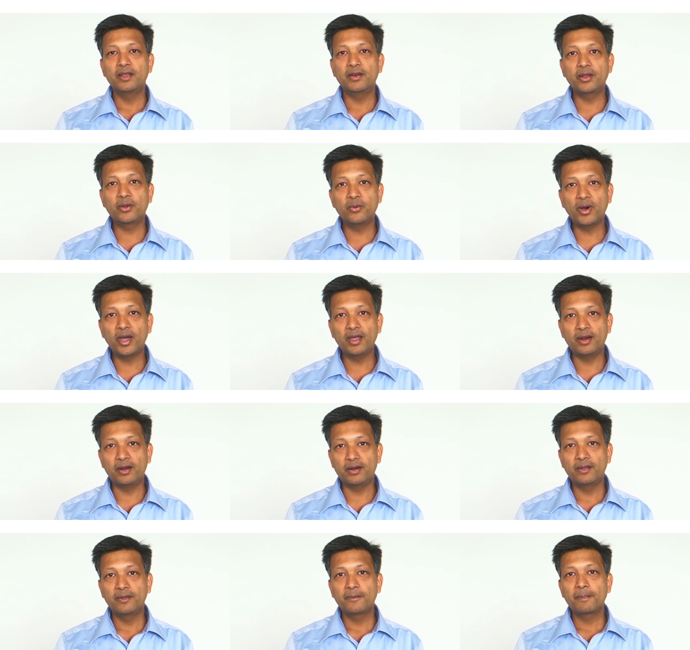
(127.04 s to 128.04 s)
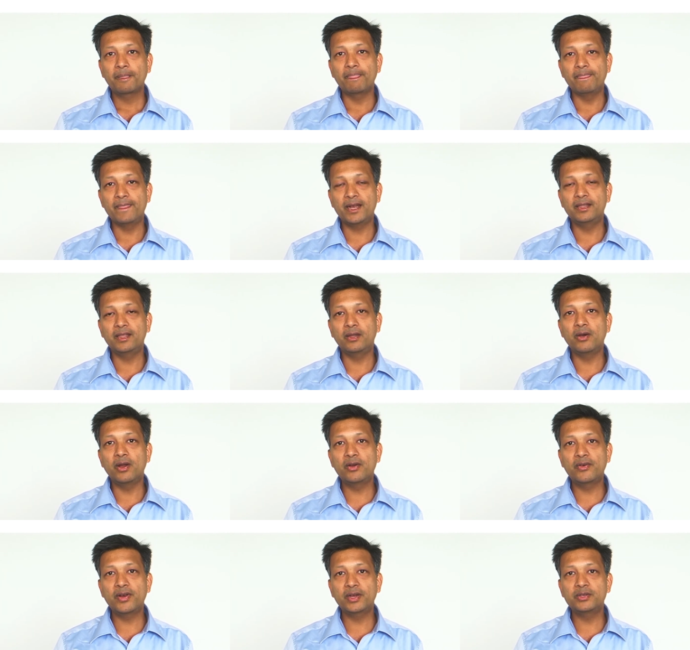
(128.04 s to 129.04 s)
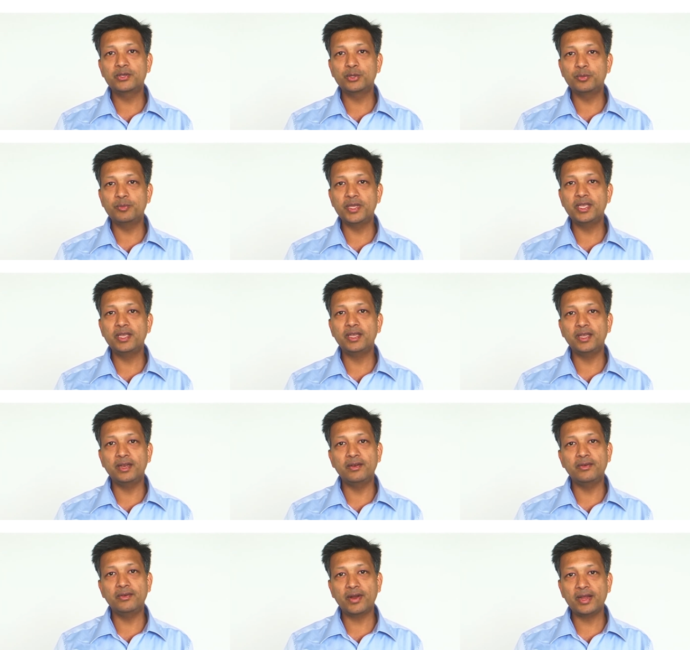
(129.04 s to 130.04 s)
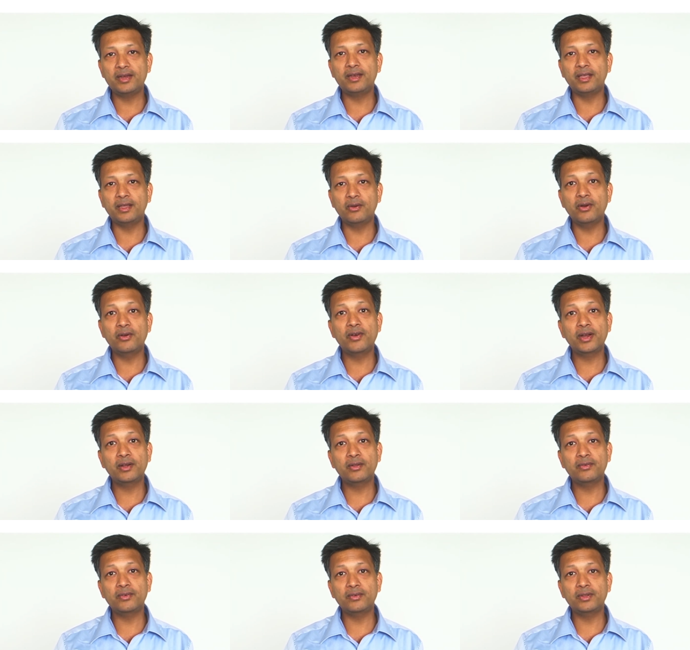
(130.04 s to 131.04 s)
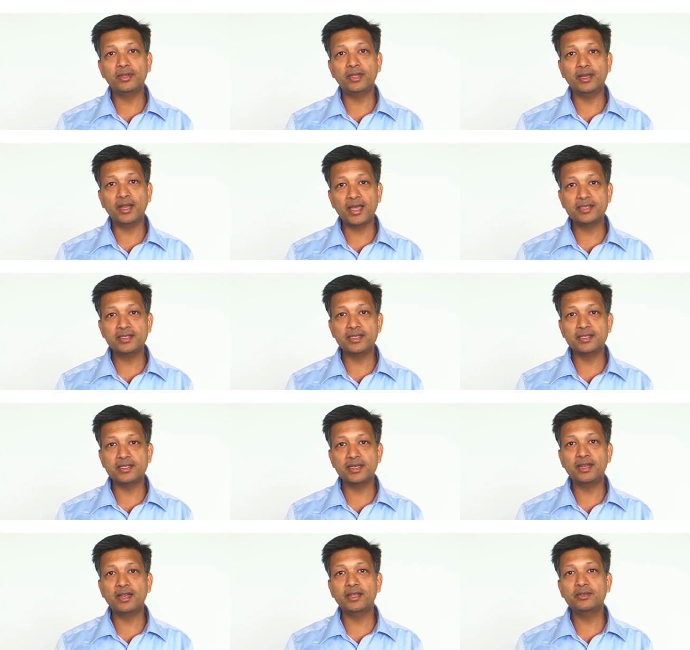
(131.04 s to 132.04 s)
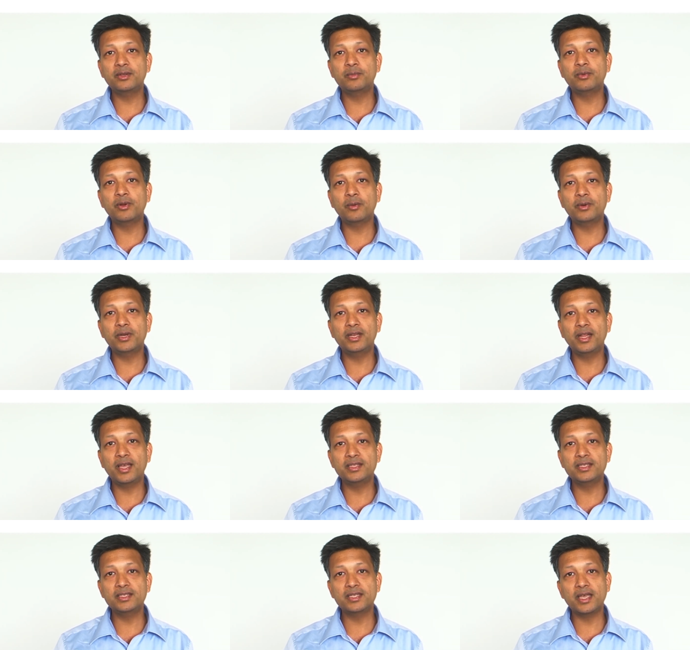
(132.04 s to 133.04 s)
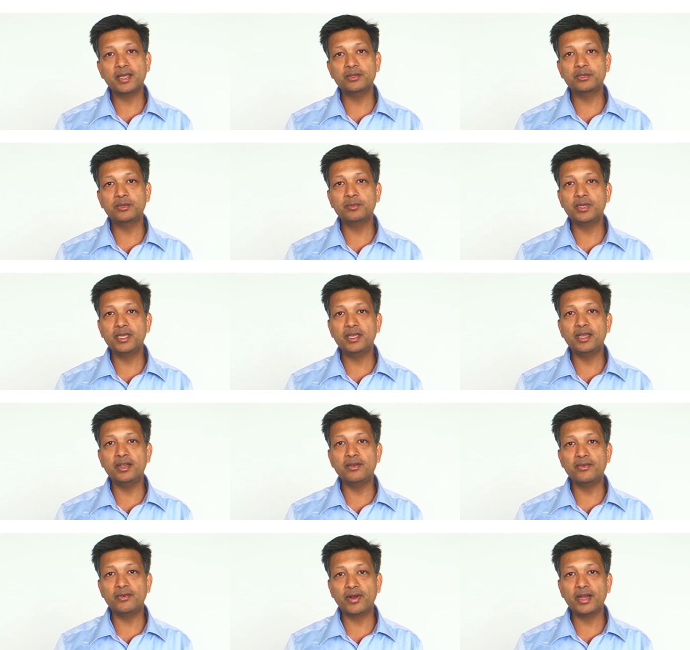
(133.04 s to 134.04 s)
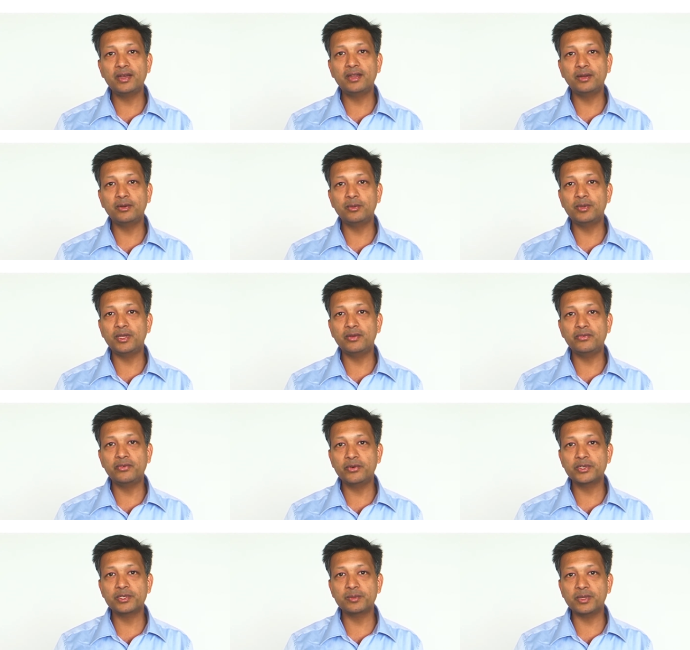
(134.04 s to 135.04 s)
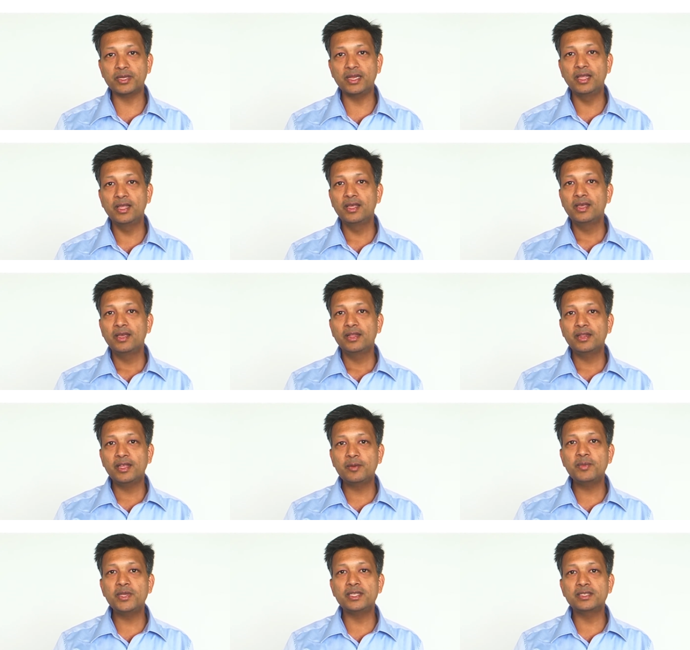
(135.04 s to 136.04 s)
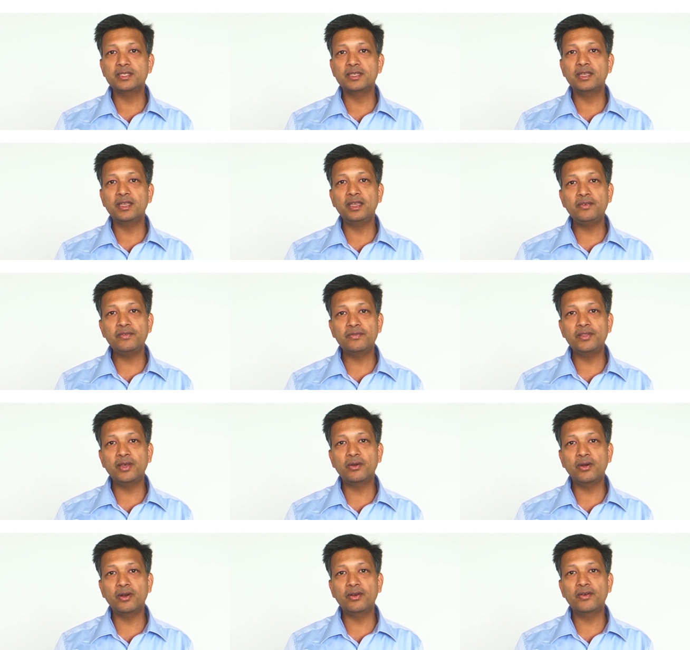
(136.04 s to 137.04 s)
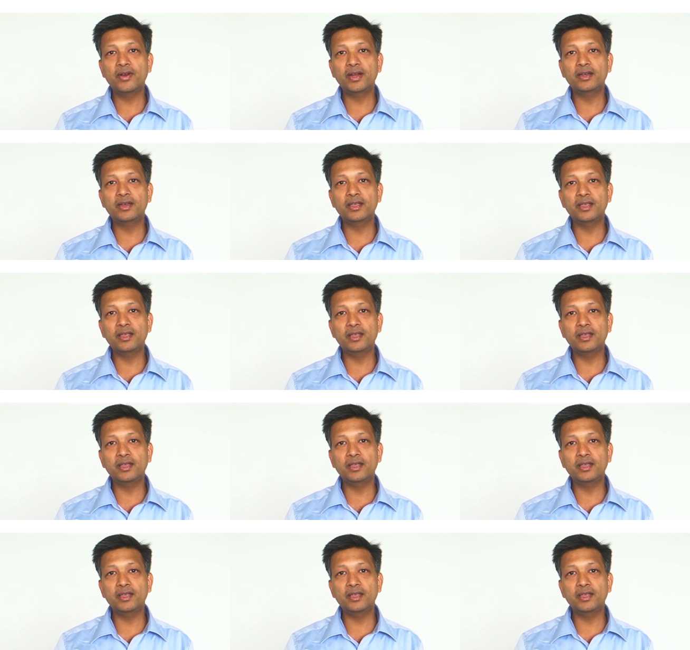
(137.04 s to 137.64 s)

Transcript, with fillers: require that the contract should be in writing. Contract of the license, intellectual property license has to be in writing to be enforceable. That means, if the contract